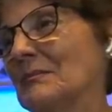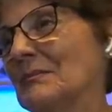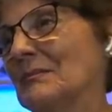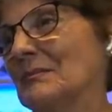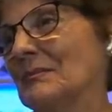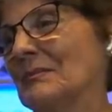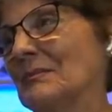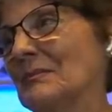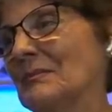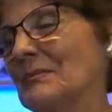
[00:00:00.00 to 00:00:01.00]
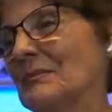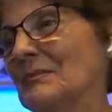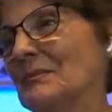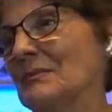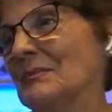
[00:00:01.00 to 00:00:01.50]

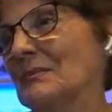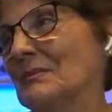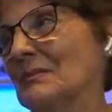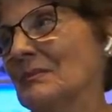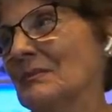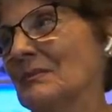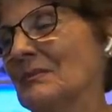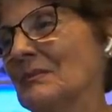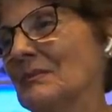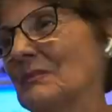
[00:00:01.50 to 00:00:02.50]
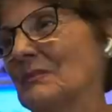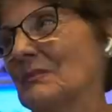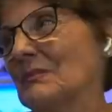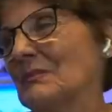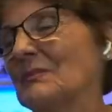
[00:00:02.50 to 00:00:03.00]

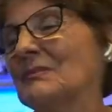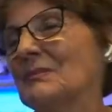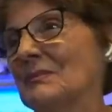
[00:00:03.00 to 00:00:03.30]
The person shown says nothing.